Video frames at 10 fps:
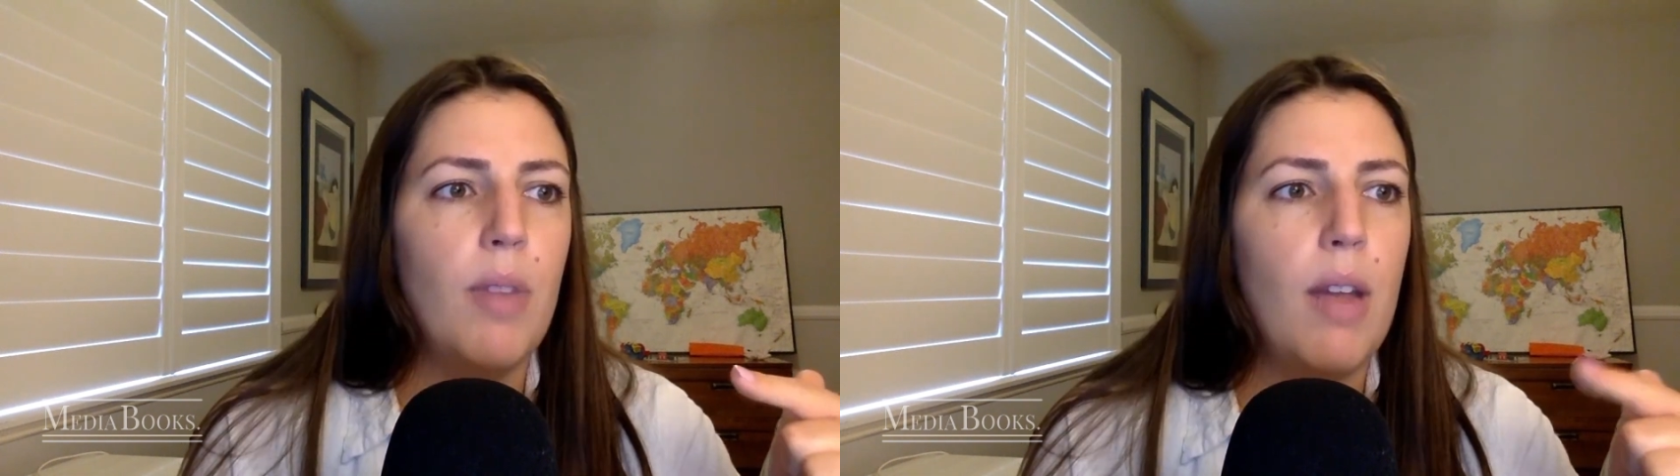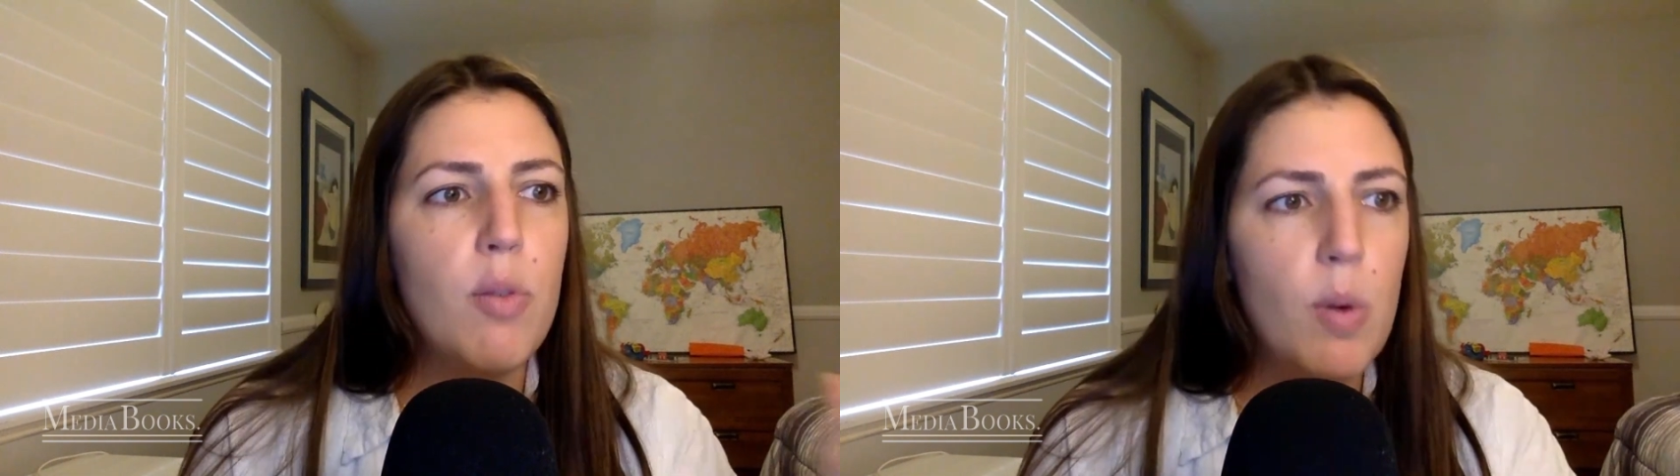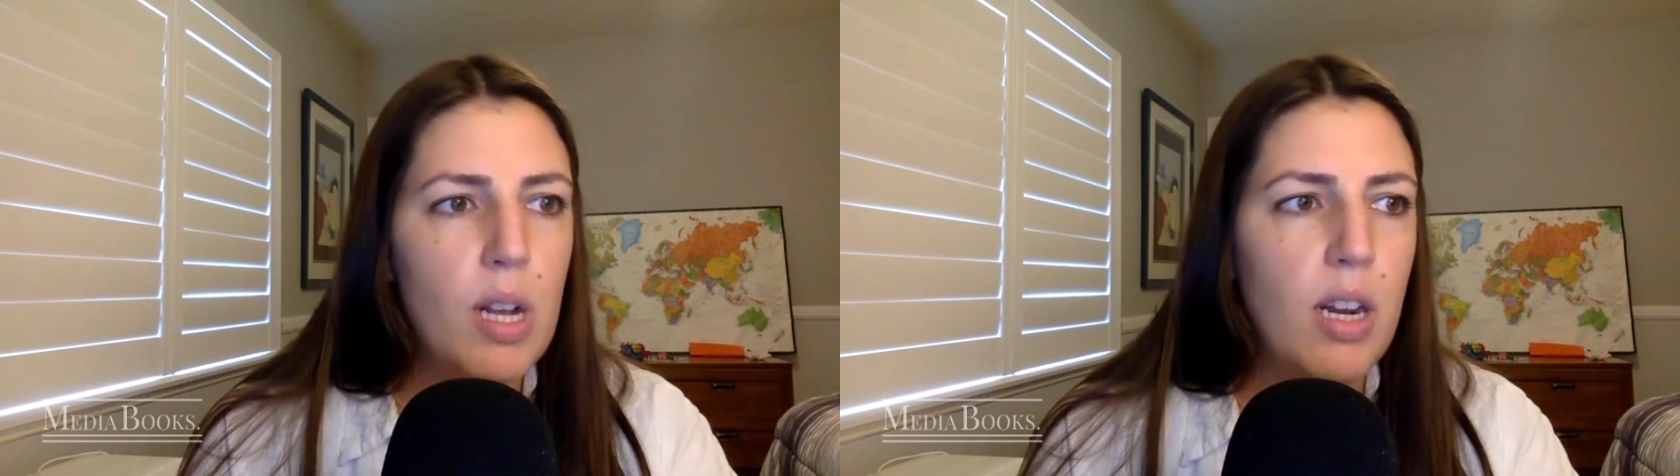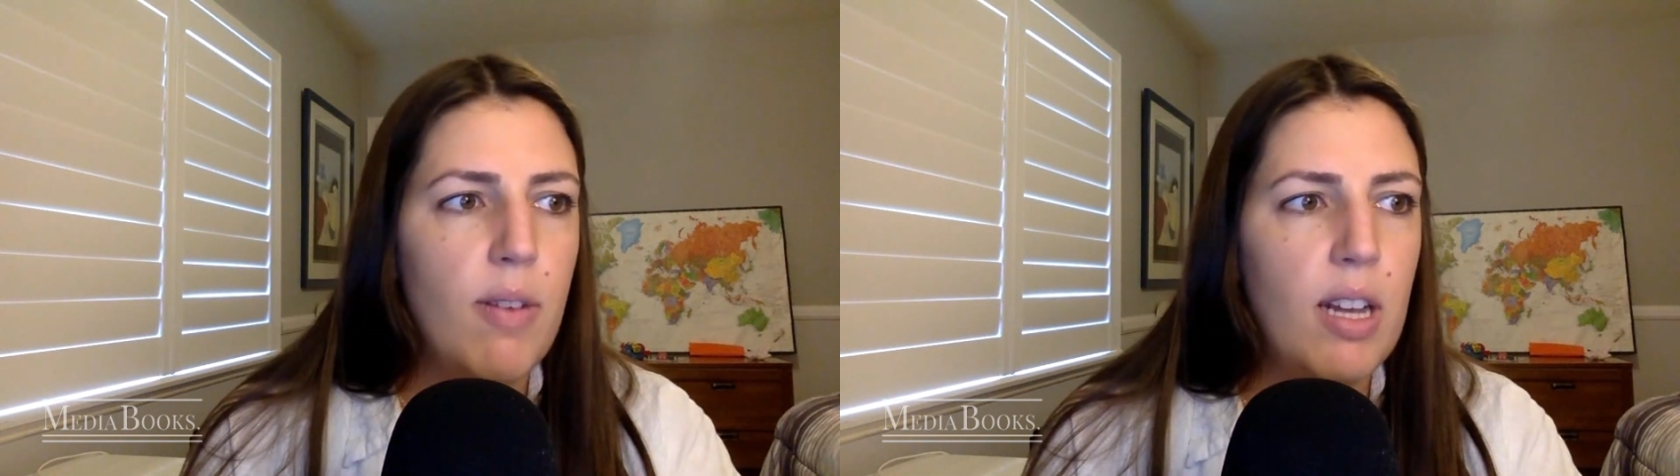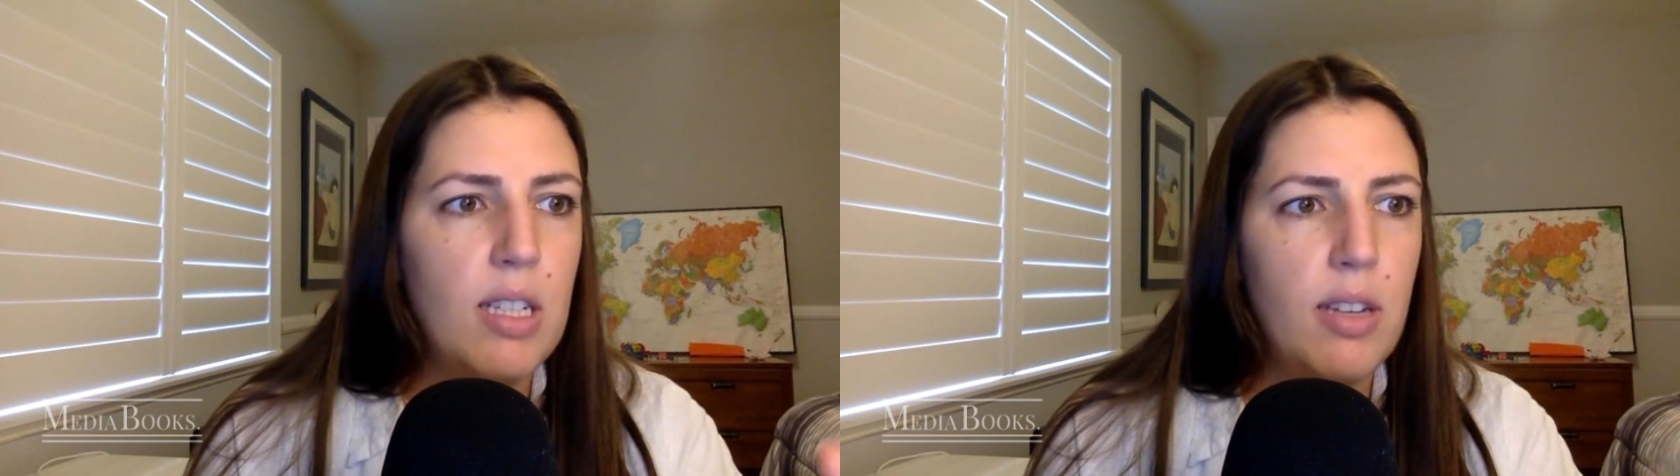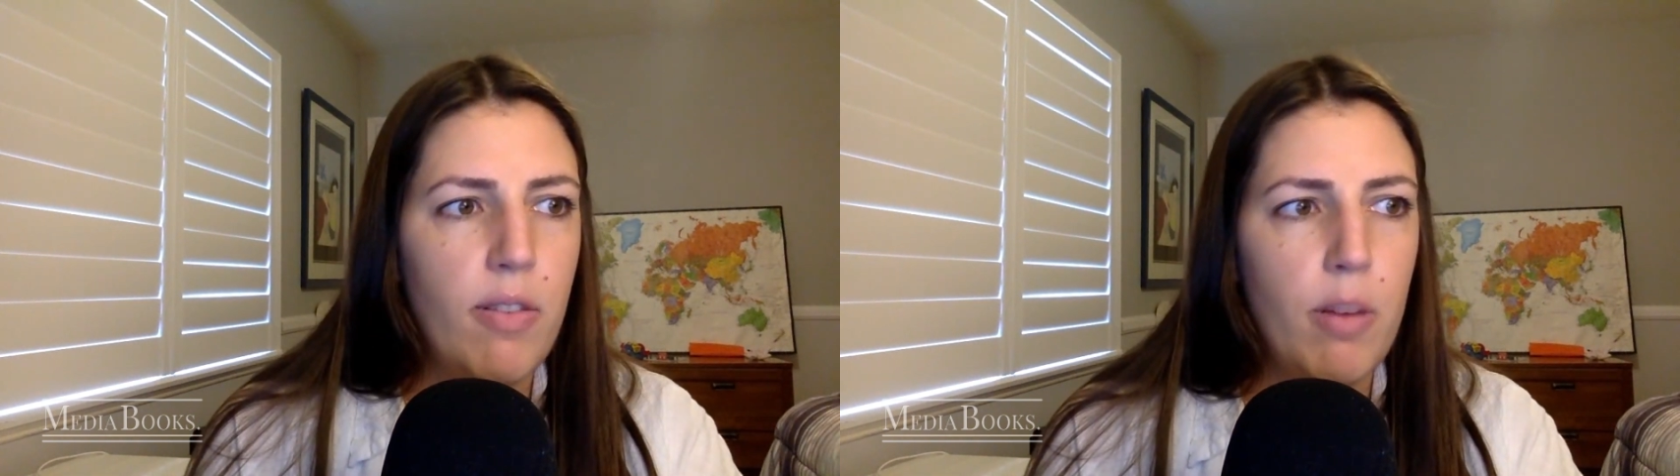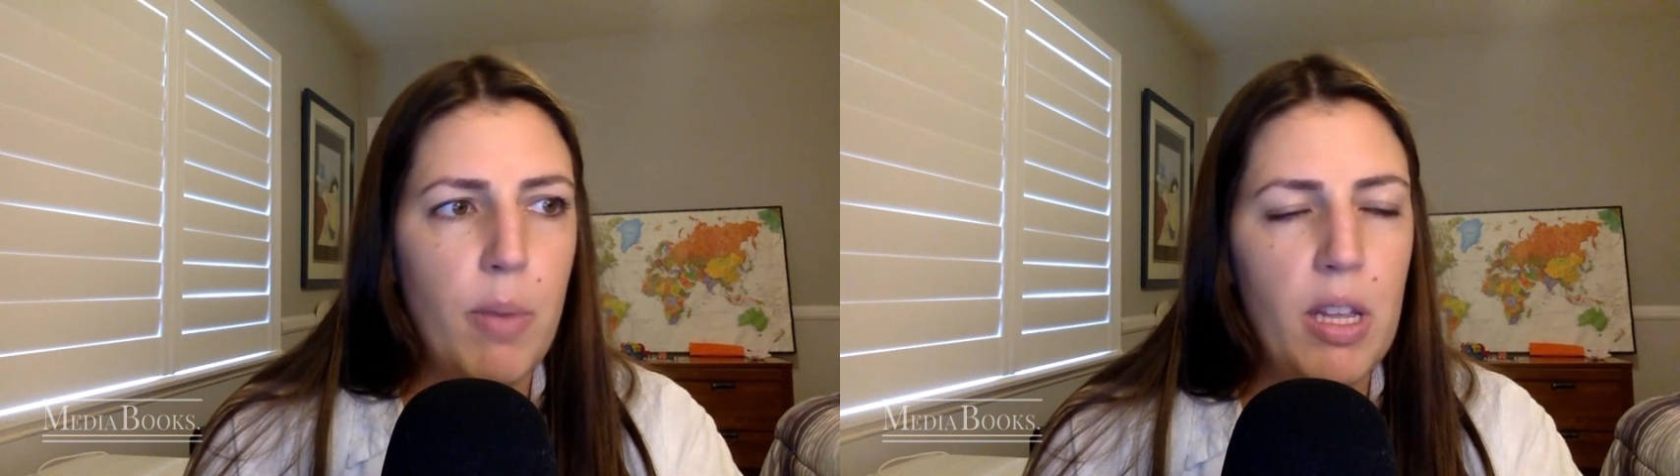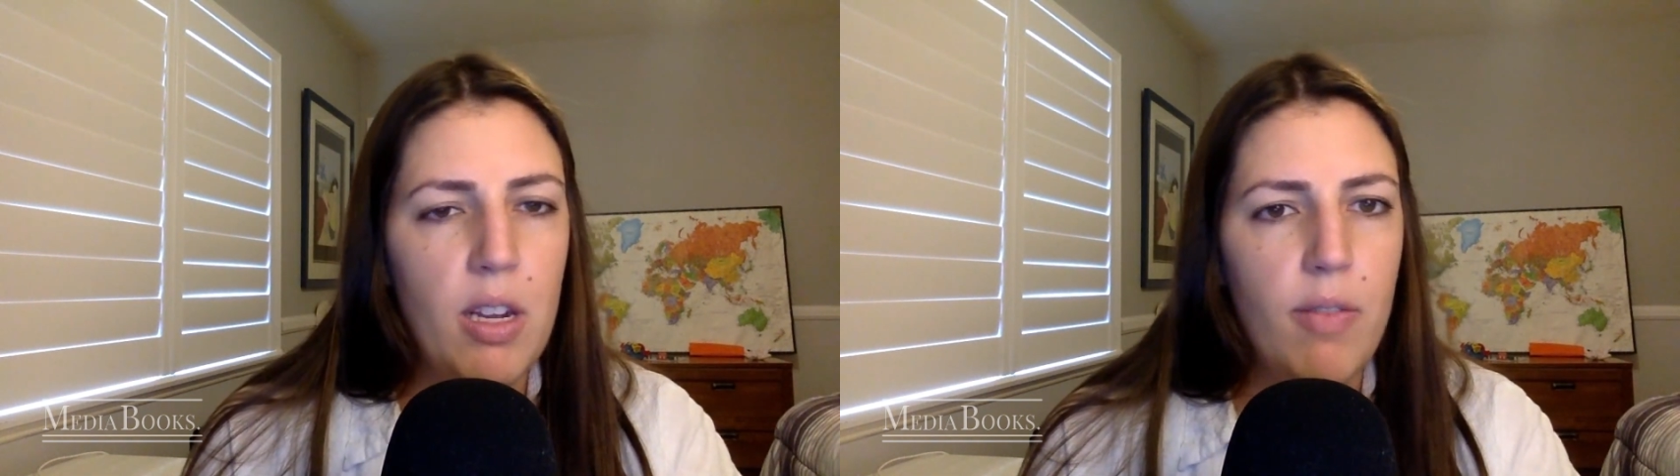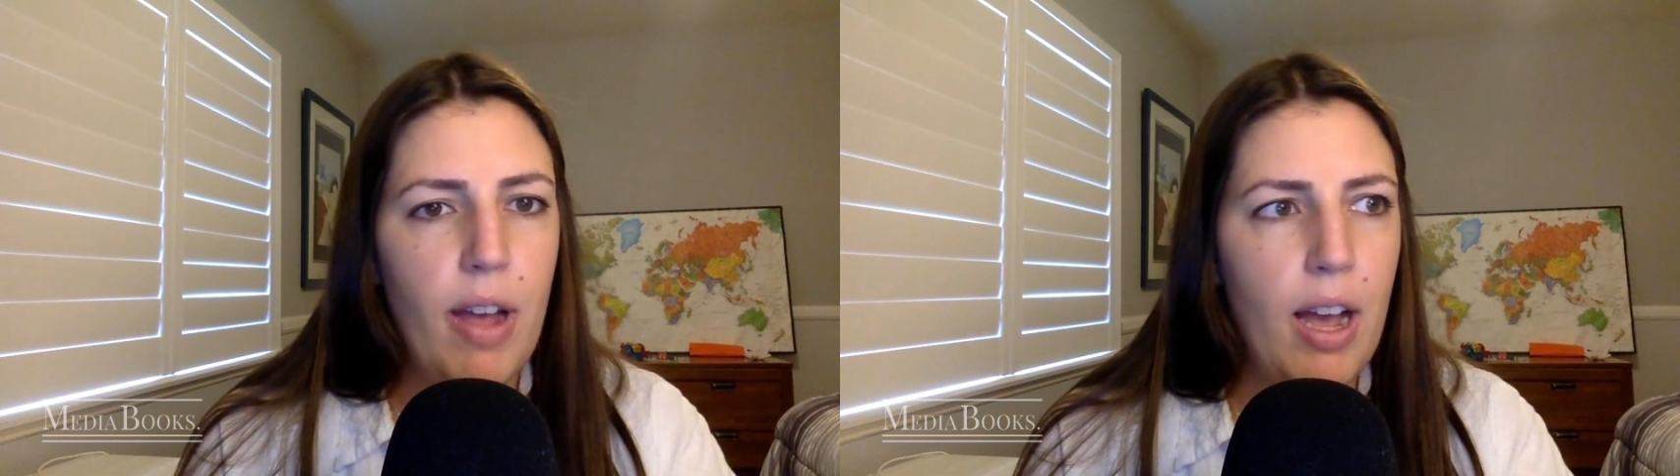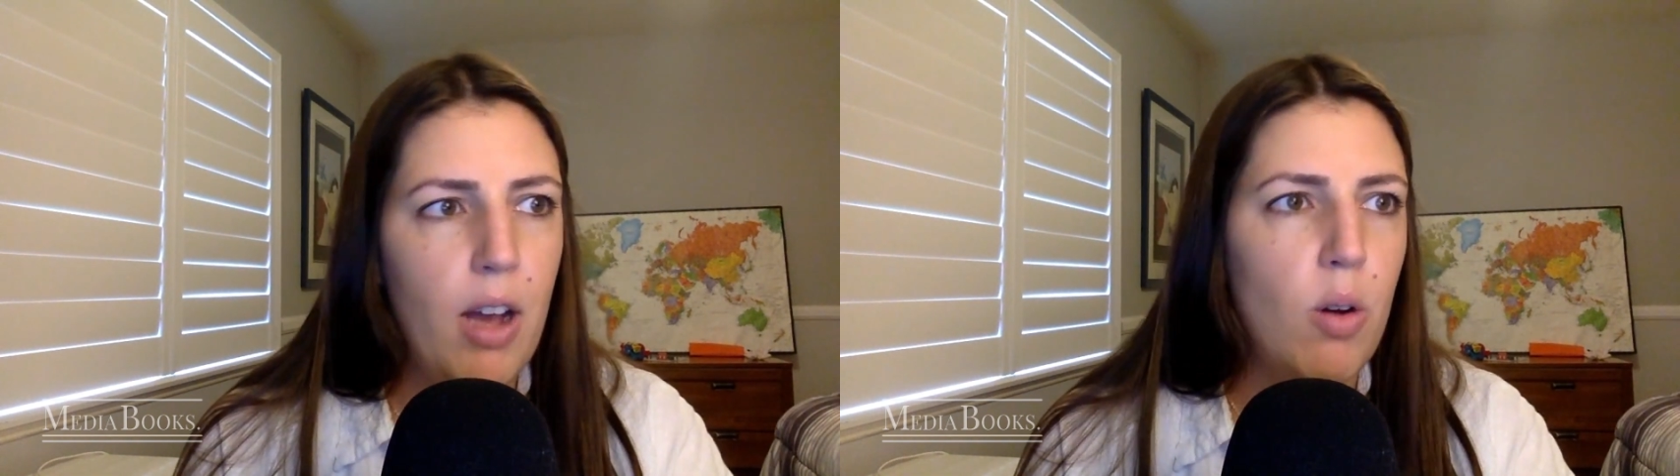Everyone kind of had a different opinion of
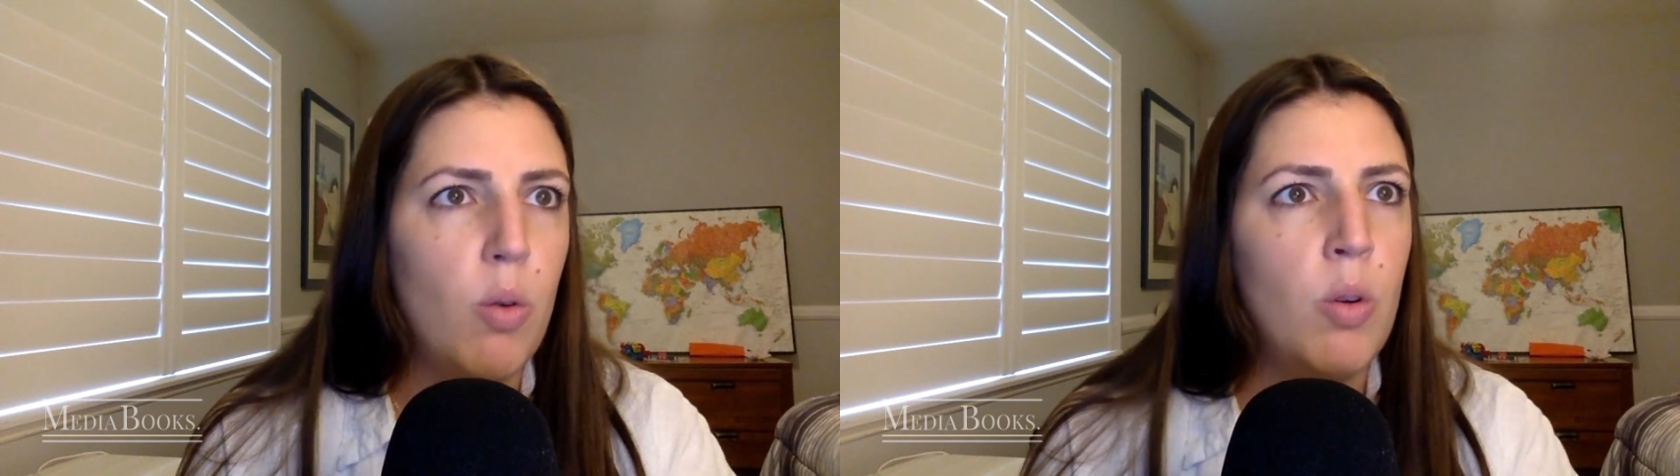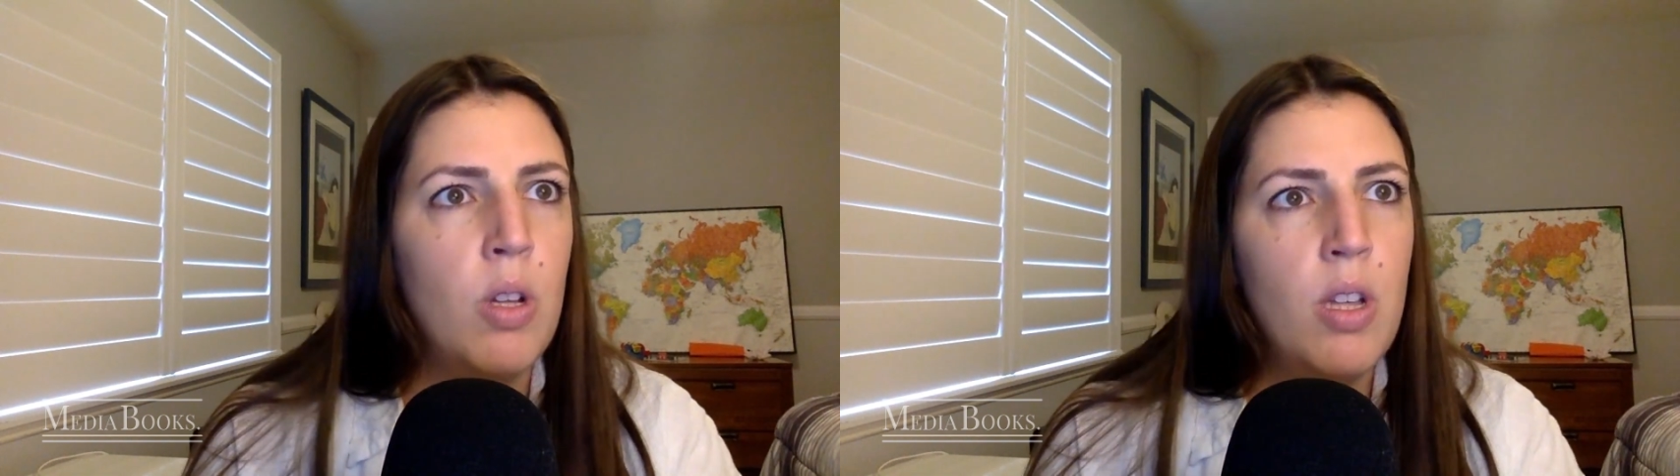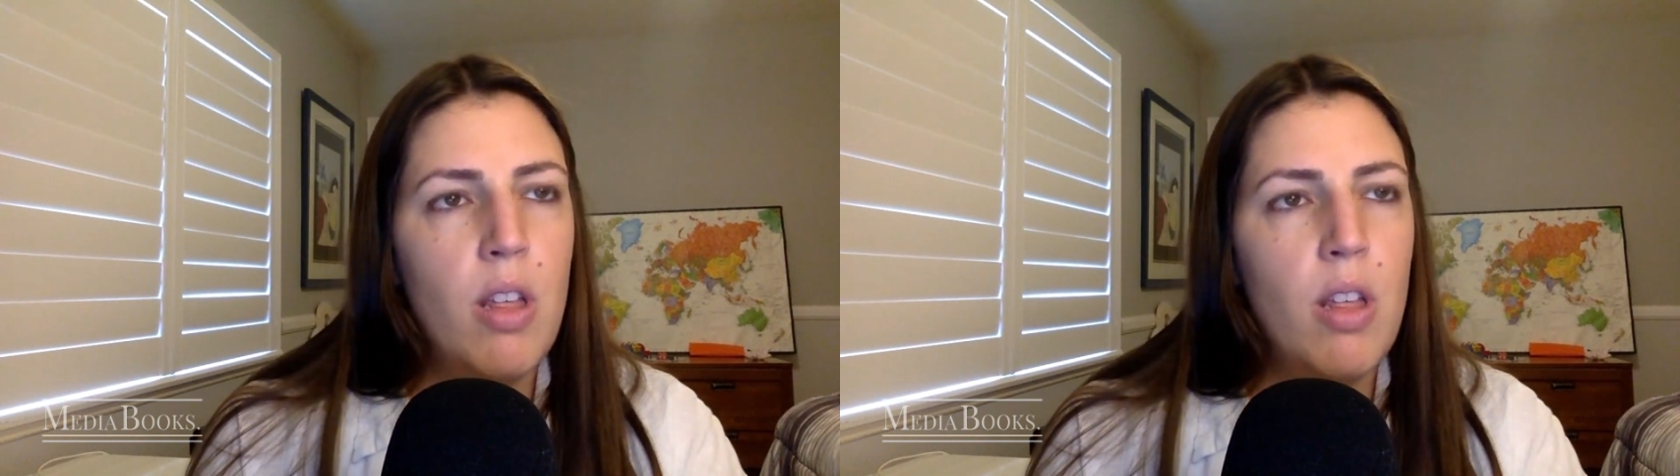how